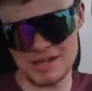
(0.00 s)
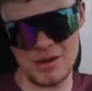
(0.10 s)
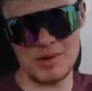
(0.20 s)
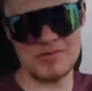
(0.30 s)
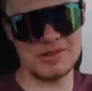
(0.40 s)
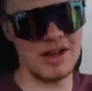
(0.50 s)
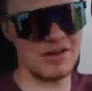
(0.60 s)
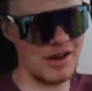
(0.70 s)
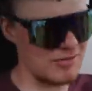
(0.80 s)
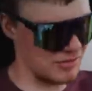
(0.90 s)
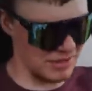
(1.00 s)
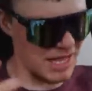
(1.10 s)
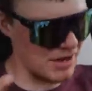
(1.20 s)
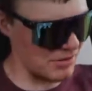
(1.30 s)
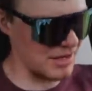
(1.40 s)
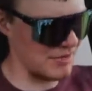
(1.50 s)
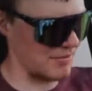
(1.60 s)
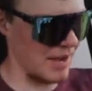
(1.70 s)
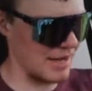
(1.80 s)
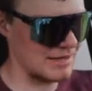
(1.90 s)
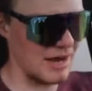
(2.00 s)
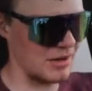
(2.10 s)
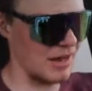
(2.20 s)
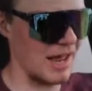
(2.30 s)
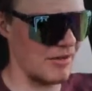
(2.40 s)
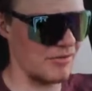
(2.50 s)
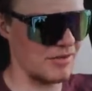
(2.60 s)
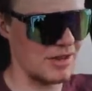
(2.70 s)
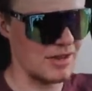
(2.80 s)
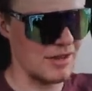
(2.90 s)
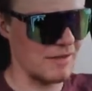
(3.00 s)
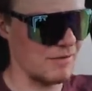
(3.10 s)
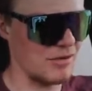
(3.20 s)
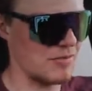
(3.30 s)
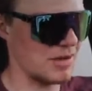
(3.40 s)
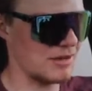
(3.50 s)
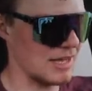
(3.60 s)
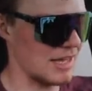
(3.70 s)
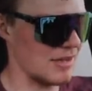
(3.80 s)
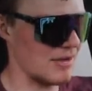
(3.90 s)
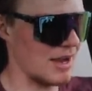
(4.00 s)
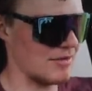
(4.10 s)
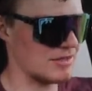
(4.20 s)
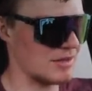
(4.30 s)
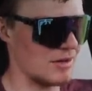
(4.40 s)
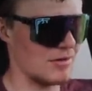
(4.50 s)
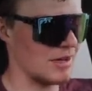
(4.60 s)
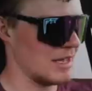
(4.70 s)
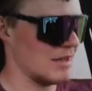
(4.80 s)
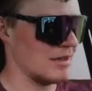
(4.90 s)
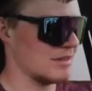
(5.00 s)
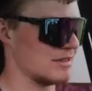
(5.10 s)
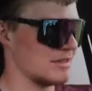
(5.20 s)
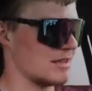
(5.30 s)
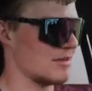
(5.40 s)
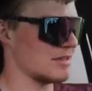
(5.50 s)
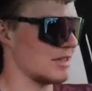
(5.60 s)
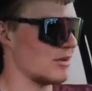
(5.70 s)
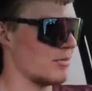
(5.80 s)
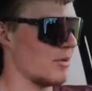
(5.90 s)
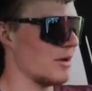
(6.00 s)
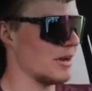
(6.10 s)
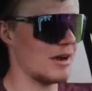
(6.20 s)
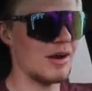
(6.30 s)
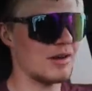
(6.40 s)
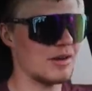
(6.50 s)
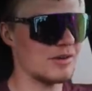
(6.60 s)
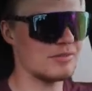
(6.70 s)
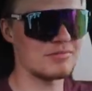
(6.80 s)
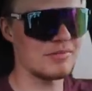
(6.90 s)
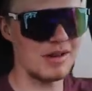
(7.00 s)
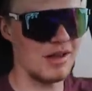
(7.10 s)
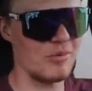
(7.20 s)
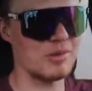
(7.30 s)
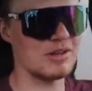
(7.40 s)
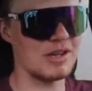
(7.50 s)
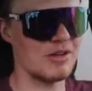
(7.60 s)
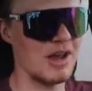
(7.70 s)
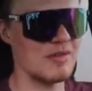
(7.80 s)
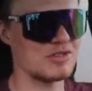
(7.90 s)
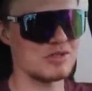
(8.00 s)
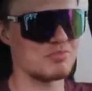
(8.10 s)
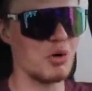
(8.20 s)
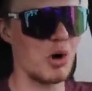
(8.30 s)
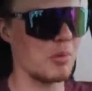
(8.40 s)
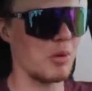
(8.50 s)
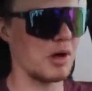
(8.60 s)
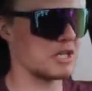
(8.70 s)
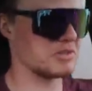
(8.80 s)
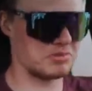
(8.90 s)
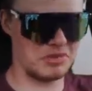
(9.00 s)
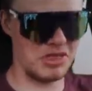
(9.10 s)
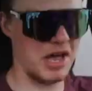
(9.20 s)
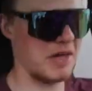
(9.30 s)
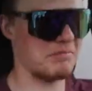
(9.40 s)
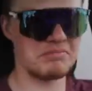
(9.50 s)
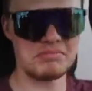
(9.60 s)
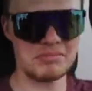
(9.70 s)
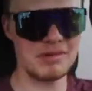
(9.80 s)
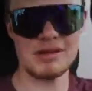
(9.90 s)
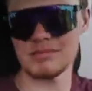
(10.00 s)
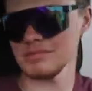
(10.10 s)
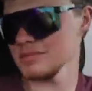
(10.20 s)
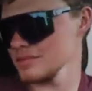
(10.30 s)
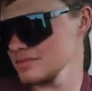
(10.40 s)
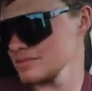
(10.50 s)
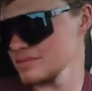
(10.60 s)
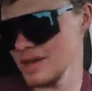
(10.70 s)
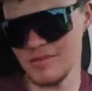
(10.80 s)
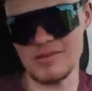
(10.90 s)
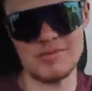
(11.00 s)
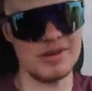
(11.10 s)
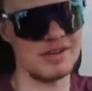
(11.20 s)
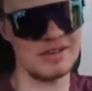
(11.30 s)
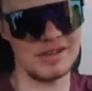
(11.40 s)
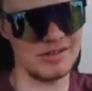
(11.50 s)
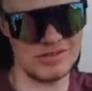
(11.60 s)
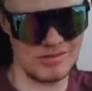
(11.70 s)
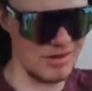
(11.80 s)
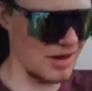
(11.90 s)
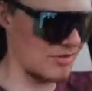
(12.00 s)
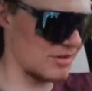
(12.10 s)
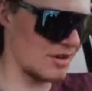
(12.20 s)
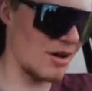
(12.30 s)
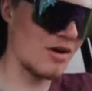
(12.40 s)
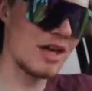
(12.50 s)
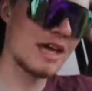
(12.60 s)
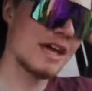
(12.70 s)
You know, we've dug graves literally my entire life. We've been digging graves. So since I was a little boy, you're out here helping dig graves. Just normal. I just thought, yeah, everybody digs graves, you know?